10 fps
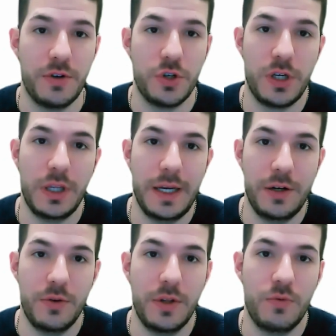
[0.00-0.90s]
finishing
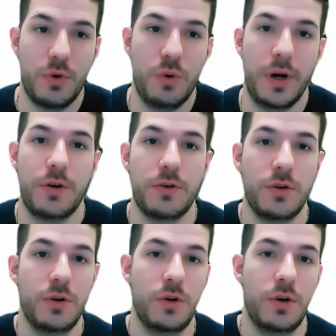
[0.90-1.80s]
later than
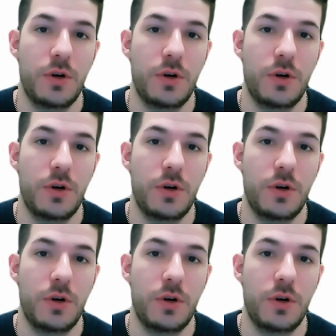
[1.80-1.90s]
required,